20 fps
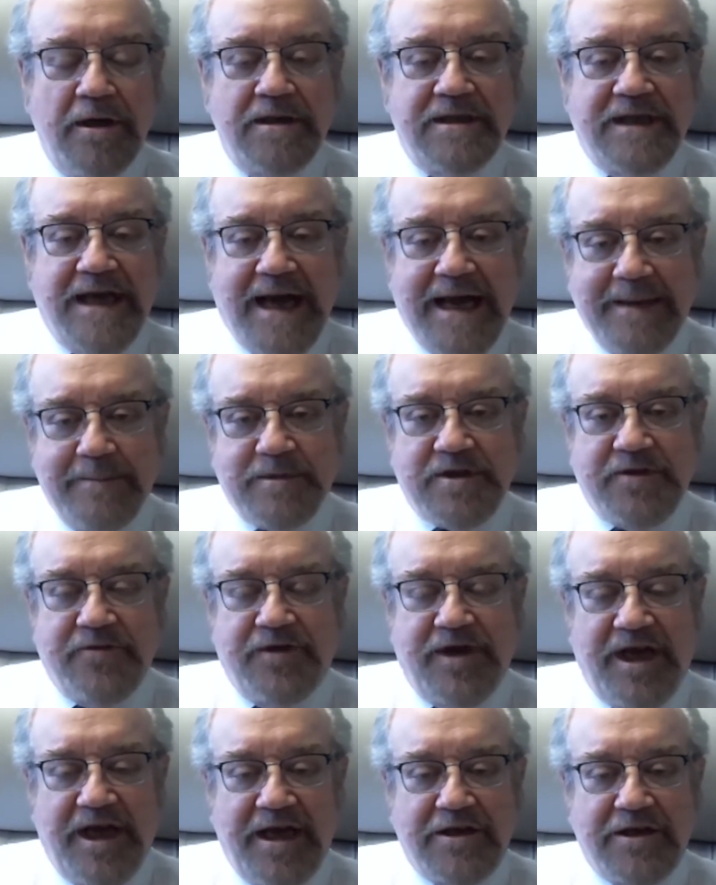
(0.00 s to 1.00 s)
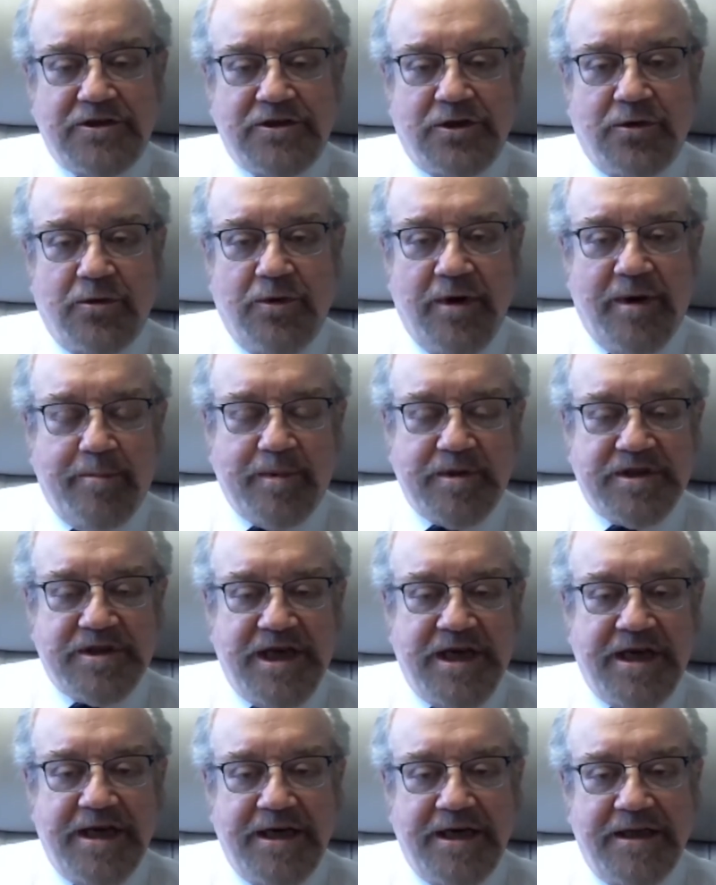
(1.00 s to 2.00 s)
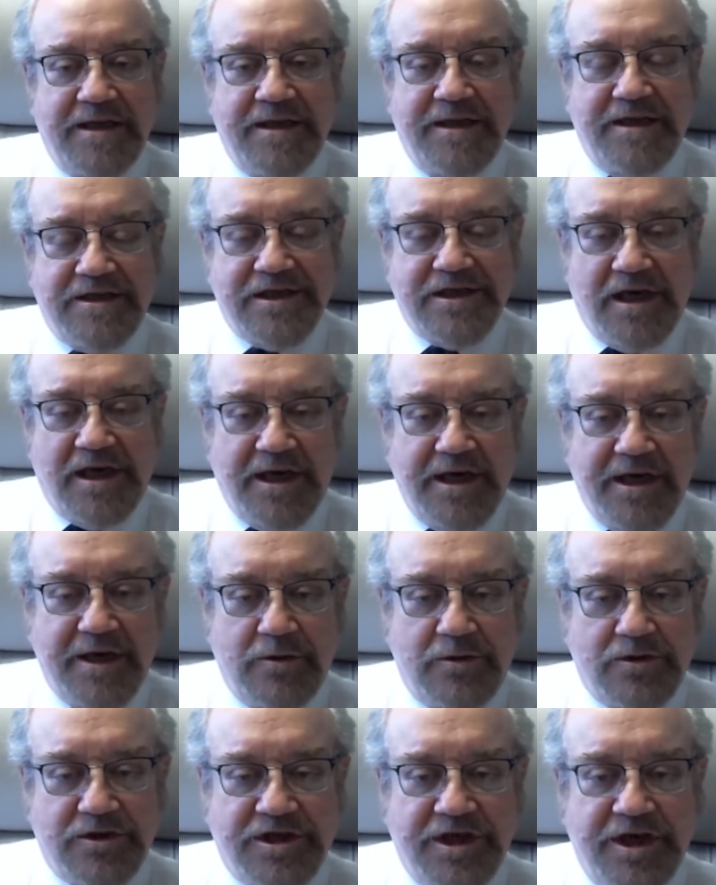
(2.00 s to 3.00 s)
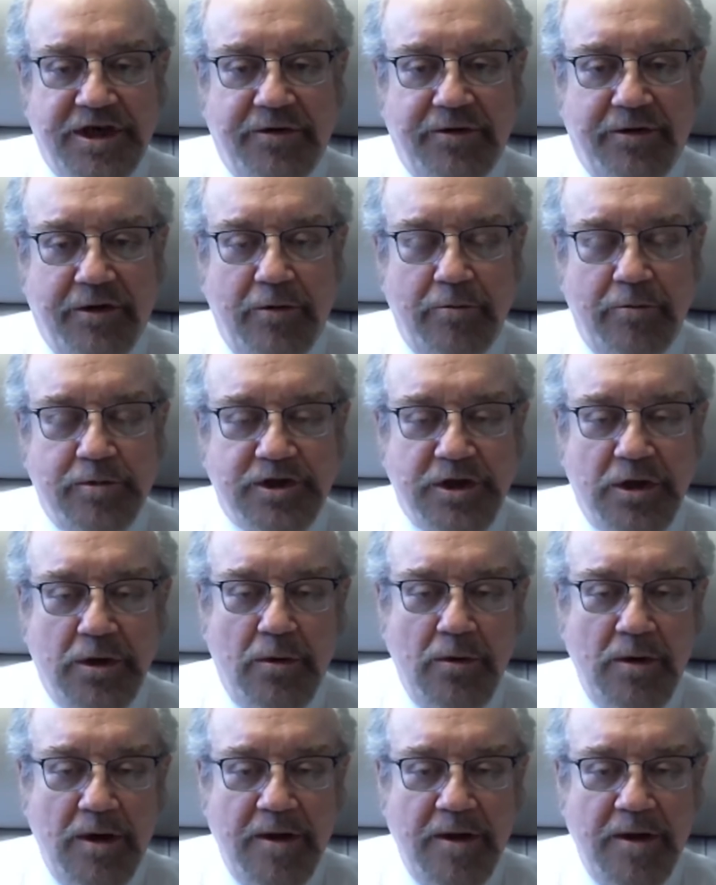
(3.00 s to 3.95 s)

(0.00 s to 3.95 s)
types of cancer are represented in this clinical syndrome. So